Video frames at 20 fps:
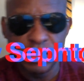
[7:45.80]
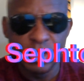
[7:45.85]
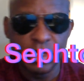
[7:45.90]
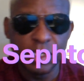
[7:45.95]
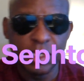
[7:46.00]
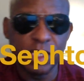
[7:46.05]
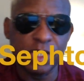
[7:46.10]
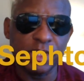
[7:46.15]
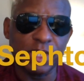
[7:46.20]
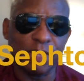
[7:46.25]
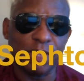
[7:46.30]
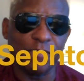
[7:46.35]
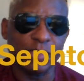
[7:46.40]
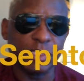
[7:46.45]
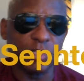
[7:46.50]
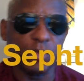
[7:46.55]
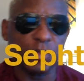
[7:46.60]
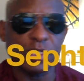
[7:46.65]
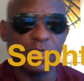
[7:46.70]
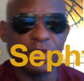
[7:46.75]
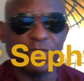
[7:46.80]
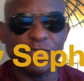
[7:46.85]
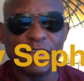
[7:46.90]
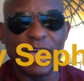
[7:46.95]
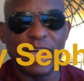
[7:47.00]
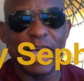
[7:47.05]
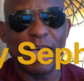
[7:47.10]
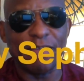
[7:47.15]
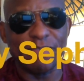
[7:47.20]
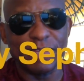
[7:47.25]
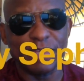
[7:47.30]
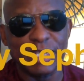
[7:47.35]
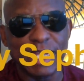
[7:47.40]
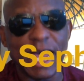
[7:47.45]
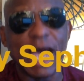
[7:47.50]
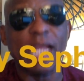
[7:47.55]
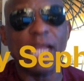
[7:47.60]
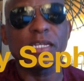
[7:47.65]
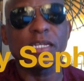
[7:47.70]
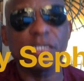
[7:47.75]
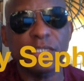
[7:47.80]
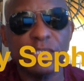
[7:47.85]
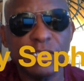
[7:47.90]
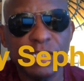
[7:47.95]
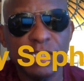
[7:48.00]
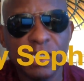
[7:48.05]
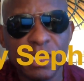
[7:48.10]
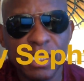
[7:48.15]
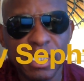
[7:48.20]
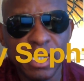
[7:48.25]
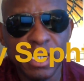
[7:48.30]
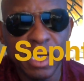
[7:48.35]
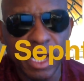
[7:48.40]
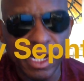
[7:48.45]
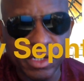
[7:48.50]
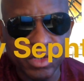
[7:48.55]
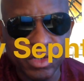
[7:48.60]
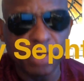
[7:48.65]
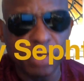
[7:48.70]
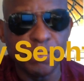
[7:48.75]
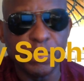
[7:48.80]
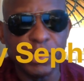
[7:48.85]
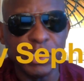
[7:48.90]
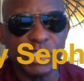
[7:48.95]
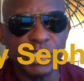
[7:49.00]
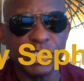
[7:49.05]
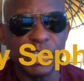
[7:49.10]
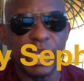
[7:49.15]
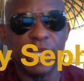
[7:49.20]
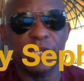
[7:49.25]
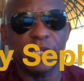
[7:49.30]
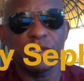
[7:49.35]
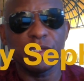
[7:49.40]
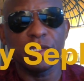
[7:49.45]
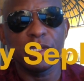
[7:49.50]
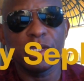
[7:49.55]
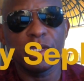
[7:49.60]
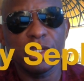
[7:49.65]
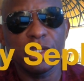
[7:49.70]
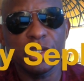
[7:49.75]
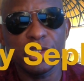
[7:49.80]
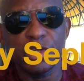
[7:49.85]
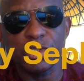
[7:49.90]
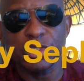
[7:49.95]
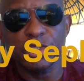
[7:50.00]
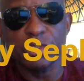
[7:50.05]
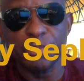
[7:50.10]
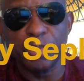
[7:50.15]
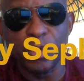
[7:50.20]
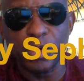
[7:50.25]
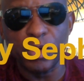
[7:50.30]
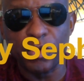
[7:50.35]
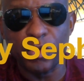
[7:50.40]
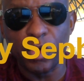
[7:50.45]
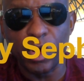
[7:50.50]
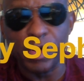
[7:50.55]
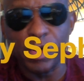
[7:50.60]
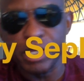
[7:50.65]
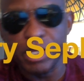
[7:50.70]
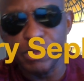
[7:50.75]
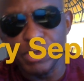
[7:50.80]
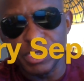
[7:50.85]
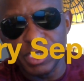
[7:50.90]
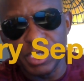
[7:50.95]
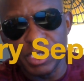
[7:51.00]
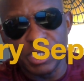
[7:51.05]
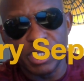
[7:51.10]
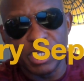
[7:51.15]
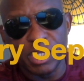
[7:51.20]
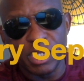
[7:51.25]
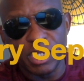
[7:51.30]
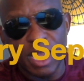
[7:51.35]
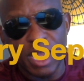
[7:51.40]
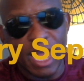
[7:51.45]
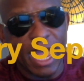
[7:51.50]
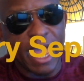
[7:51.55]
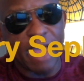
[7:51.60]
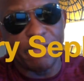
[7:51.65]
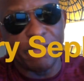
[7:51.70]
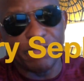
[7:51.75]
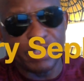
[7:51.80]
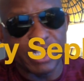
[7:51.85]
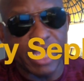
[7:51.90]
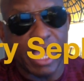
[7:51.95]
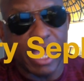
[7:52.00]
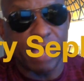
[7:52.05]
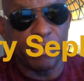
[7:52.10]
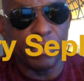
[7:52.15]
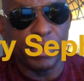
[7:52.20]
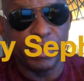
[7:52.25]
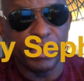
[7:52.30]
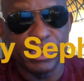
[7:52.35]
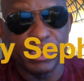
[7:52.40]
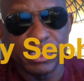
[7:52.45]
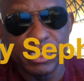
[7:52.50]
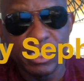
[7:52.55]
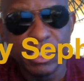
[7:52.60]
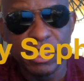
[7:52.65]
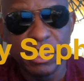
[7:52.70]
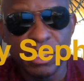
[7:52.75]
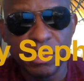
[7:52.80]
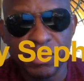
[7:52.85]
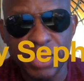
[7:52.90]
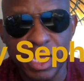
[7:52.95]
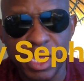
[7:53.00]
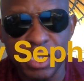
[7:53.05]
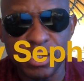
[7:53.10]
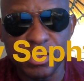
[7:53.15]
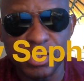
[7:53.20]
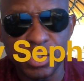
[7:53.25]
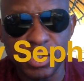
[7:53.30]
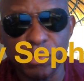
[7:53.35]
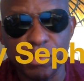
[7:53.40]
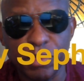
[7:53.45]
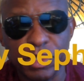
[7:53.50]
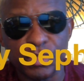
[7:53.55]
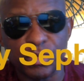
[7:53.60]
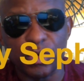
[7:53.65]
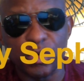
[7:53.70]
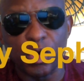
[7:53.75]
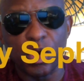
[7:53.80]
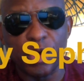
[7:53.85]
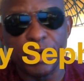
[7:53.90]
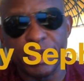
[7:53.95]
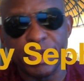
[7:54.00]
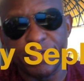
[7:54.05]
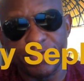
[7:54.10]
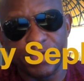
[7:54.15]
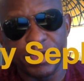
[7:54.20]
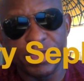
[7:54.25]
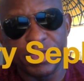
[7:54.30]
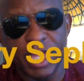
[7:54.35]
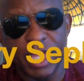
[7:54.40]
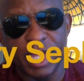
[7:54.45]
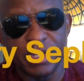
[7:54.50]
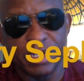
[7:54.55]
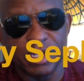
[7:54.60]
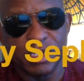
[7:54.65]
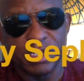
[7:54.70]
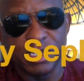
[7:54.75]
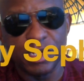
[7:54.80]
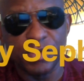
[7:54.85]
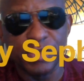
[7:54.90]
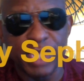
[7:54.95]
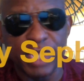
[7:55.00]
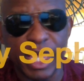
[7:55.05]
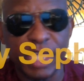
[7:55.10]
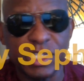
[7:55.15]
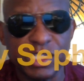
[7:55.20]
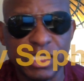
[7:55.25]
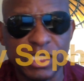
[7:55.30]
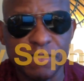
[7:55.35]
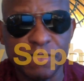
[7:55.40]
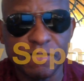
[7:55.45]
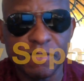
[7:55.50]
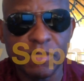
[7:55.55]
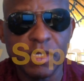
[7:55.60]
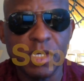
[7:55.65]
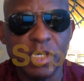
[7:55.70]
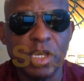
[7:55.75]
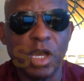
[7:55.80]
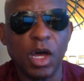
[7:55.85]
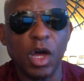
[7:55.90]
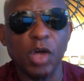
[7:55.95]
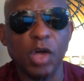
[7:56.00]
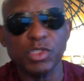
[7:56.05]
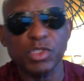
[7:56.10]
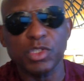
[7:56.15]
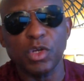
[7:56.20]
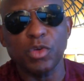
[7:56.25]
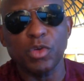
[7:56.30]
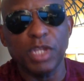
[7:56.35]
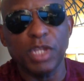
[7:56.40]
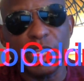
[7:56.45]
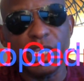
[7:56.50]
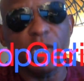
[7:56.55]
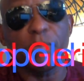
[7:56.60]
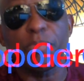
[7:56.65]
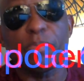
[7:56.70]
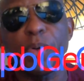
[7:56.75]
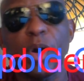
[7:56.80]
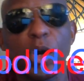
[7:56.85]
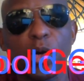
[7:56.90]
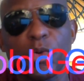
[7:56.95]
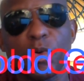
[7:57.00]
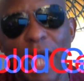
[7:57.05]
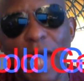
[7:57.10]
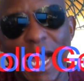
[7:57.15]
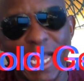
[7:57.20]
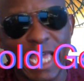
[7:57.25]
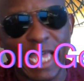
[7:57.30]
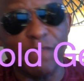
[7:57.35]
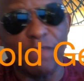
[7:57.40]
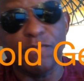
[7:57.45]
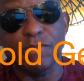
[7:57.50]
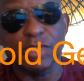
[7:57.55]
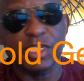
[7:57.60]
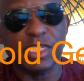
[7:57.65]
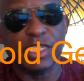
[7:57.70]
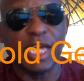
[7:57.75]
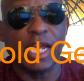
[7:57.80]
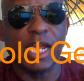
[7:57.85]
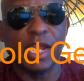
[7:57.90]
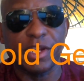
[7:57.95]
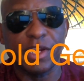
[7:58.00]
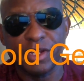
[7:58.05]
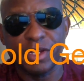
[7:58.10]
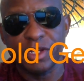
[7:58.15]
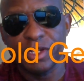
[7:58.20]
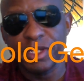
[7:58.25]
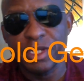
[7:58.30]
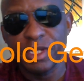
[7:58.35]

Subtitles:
hit us up for $25. I do appreciate your support, Rory. He was in the live chat with us. Thank you so much, Rory, for that donation. Also, Leopold, I gave him a shout out in